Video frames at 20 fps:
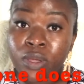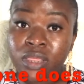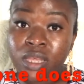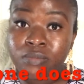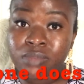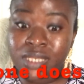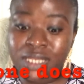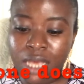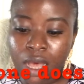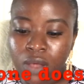
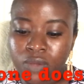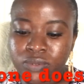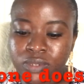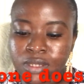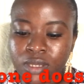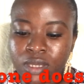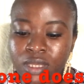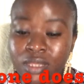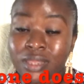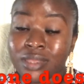
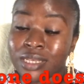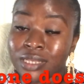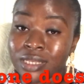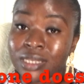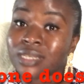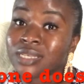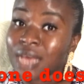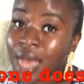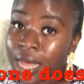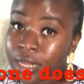themselves? This
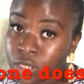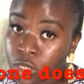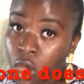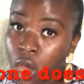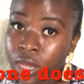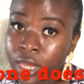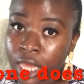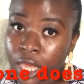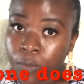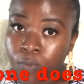is God
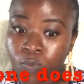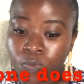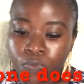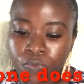talking.